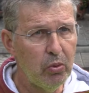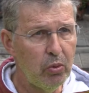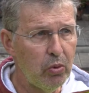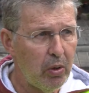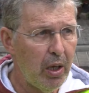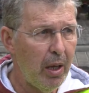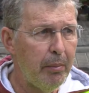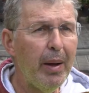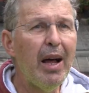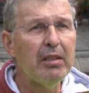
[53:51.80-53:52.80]
To
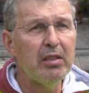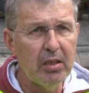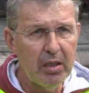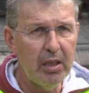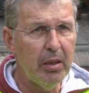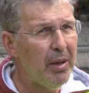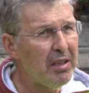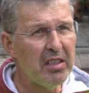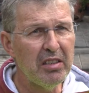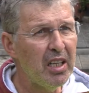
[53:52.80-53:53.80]
advance in the
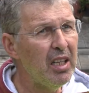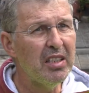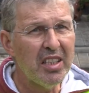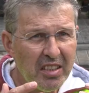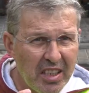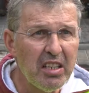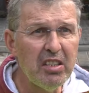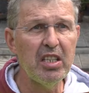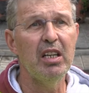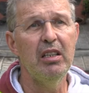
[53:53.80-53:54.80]
basic science is
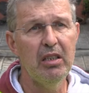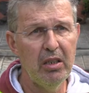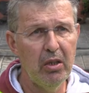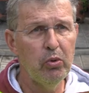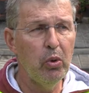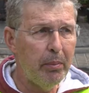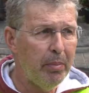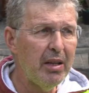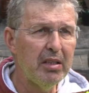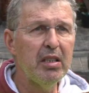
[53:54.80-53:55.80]
essential to
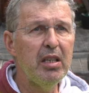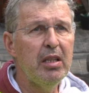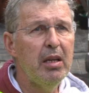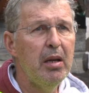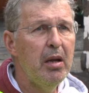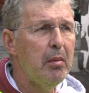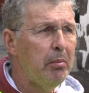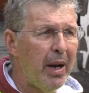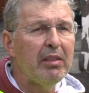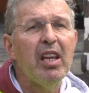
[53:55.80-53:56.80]
advance in the
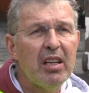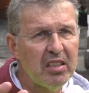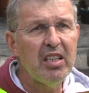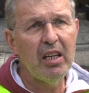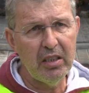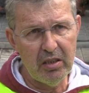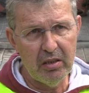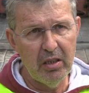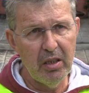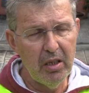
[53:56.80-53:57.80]
practical science.
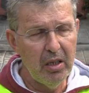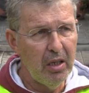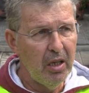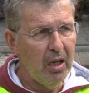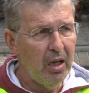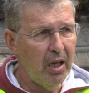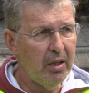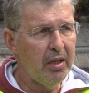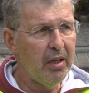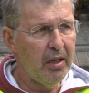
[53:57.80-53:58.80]

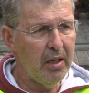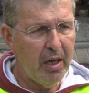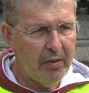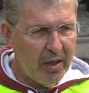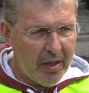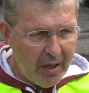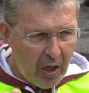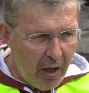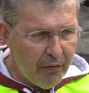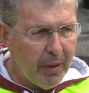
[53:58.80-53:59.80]
And, uh, and the
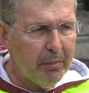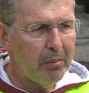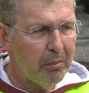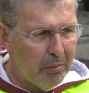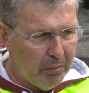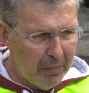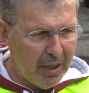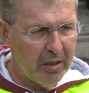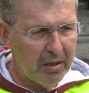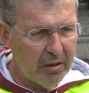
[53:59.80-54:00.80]
government
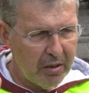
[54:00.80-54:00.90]
must